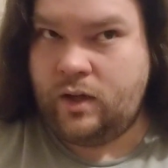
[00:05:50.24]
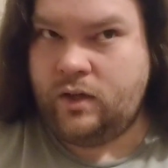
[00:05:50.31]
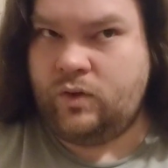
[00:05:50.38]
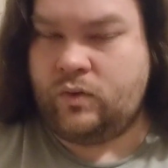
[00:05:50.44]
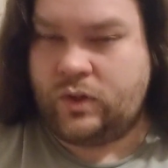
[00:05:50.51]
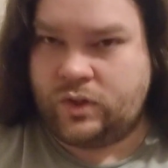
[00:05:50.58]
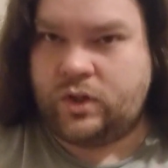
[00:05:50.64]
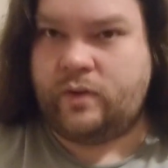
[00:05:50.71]

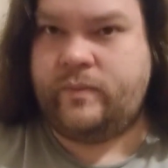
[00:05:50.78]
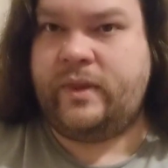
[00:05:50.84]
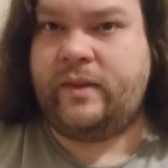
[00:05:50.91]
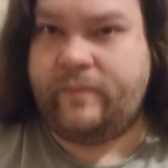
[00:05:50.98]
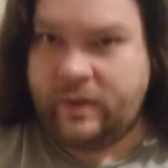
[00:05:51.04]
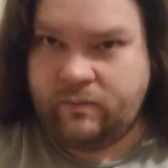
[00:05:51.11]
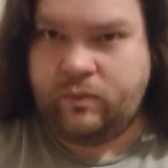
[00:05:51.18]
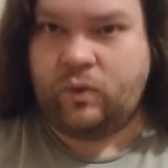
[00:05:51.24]
you determine
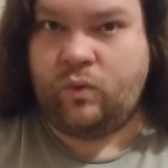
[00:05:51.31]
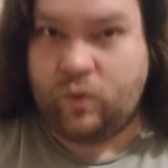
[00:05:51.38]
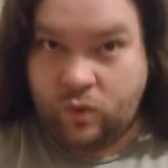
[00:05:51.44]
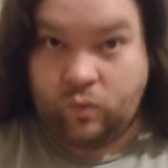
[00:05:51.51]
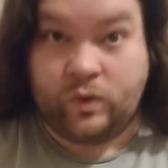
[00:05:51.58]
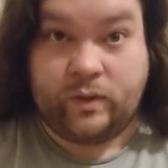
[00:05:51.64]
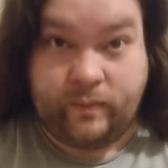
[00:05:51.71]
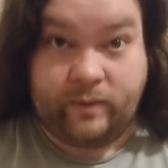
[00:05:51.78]
the people who are
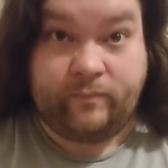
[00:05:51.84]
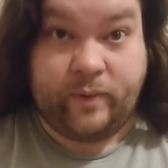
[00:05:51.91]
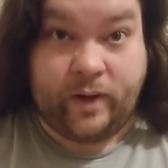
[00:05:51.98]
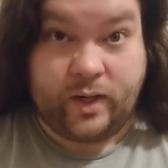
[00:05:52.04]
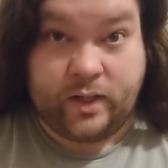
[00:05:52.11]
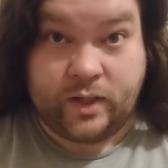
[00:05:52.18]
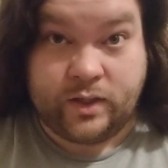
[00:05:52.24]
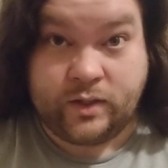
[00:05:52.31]
going to be
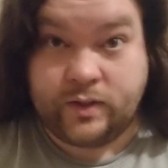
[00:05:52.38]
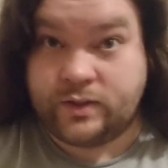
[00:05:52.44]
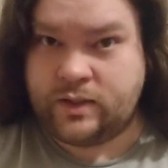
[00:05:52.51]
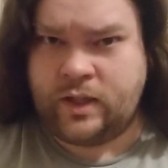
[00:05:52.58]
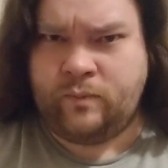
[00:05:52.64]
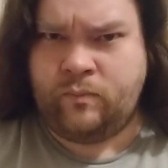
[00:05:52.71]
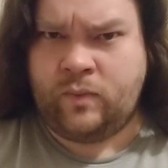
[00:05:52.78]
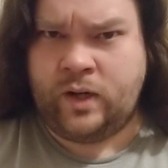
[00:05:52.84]
punished the
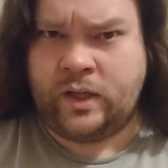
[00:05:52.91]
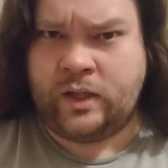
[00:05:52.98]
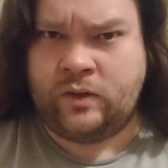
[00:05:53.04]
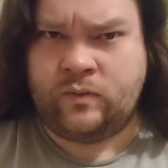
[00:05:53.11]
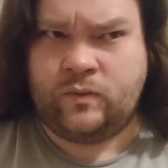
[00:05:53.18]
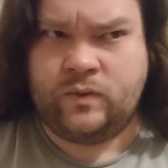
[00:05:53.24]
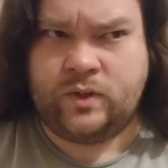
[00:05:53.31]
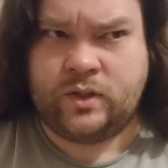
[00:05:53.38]
same way
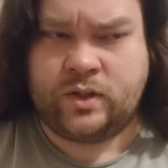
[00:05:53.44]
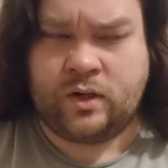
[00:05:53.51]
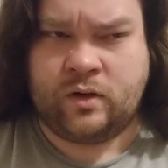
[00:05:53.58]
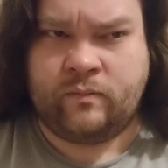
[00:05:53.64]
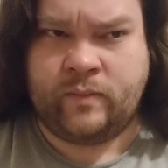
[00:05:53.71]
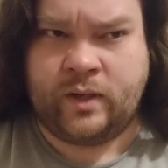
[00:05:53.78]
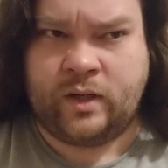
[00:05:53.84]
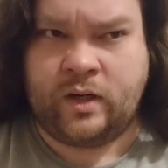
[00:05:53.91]
you
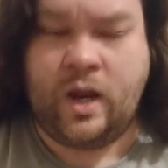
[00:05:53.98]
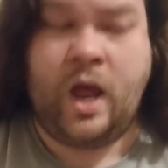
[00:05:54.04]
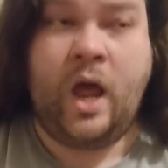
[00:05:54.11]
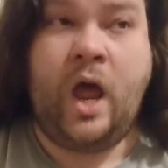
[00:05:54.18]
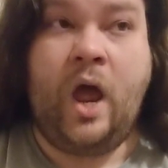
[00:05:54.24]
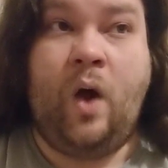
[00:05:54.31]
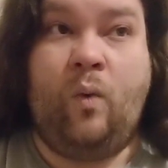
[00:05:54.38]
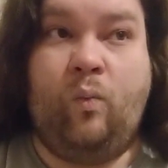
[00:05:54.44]
determine
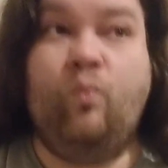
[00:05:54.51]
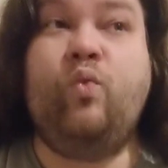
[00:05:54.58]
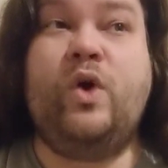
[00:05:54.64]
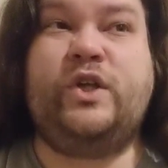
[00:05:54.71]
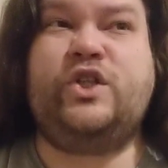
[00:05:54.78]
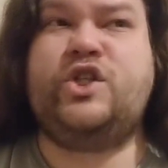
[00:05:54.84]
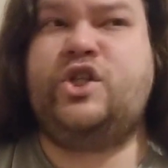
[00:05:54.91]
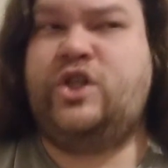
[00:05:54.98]

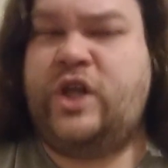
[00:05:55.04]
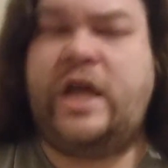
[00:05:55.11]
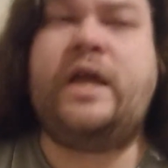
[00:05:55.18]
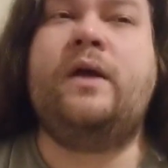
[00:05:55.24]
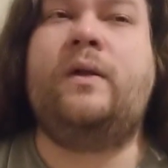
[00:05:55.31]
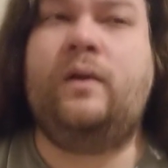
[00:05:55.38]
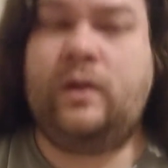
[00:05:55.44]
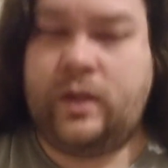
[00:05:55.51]
which
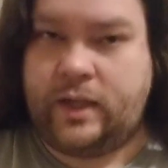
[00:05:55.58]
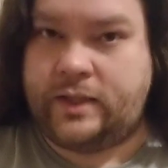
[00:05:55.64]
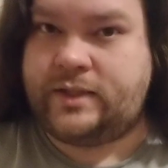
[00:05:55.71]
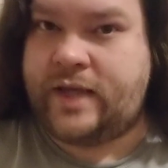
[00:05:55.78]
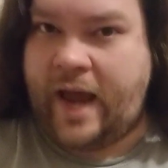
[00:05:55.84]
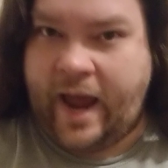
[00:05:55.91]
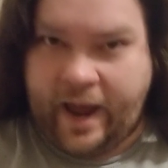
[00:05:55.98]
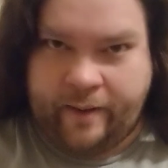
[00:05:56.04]
nail
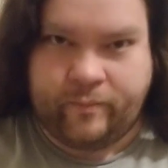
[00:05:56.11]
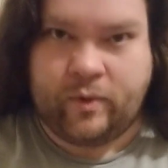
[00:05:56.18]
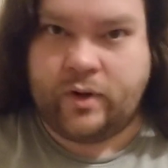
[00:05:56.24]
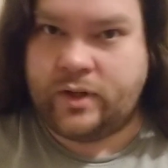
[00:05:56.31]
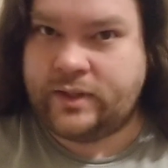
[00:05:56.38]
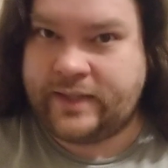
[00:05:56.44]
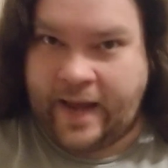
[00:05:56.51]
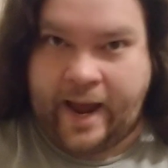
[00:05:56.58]
gets
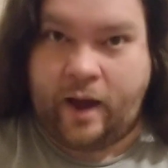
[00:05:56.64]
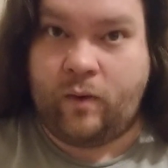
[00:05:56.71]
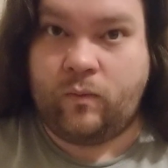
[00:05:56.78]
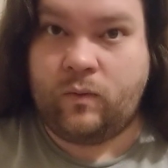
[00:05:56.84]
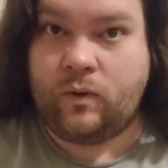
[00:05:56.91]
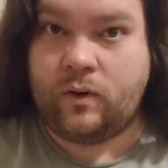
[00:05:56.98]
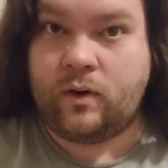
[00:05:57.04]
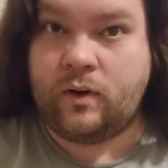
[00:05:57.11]
hammered down.